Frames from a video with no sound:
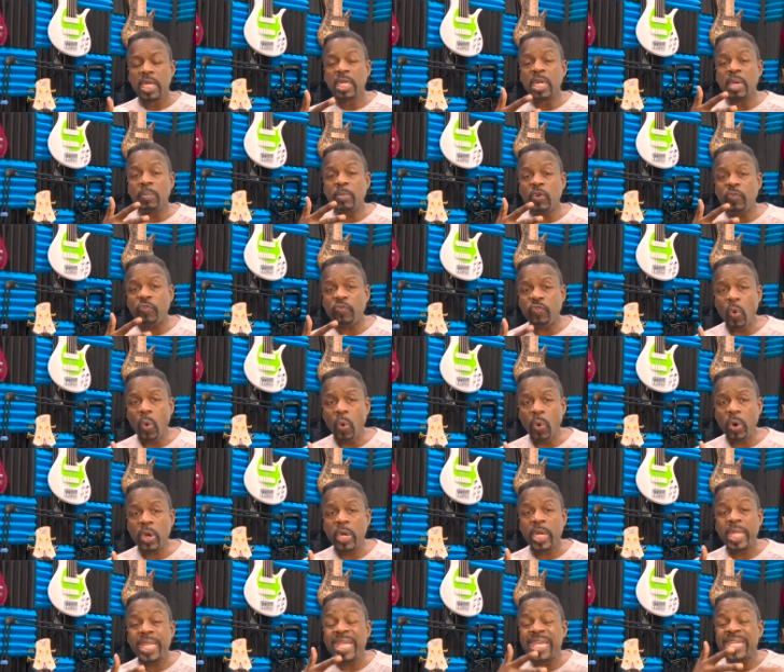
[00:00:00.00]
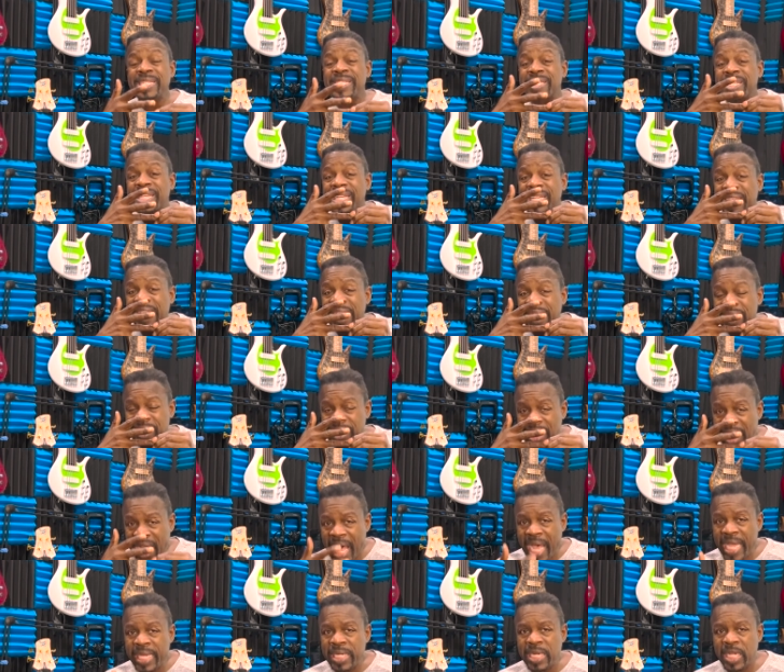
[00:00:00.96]
Number four is is
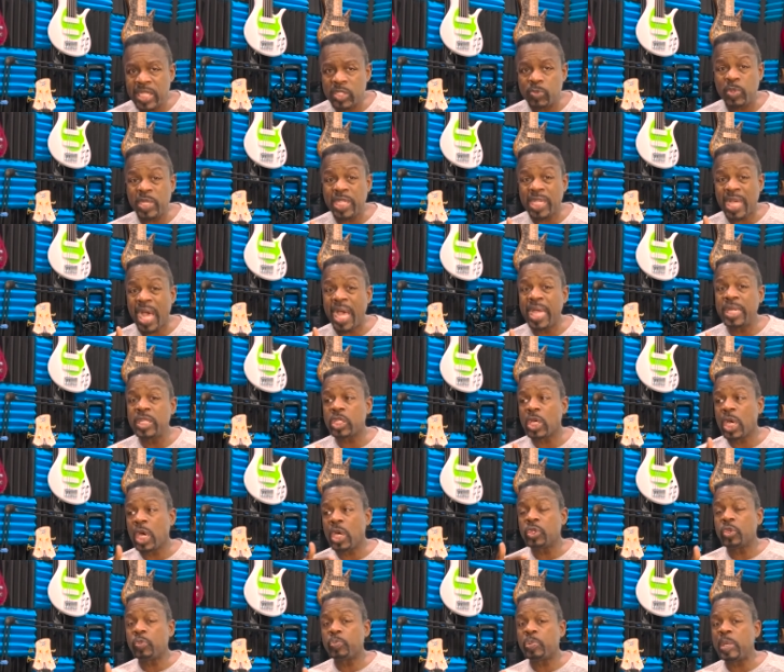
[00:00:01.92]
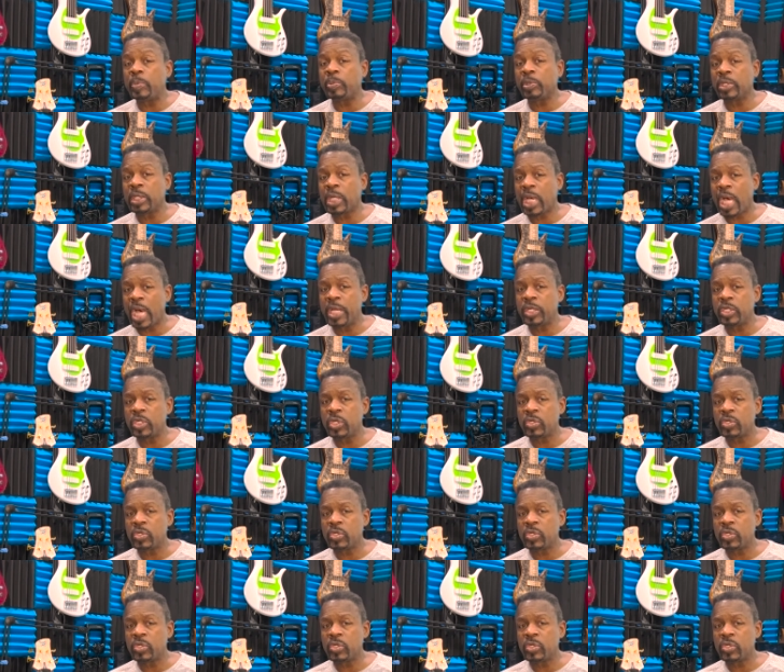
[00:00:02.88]
kindness. Be kind to other people and kind to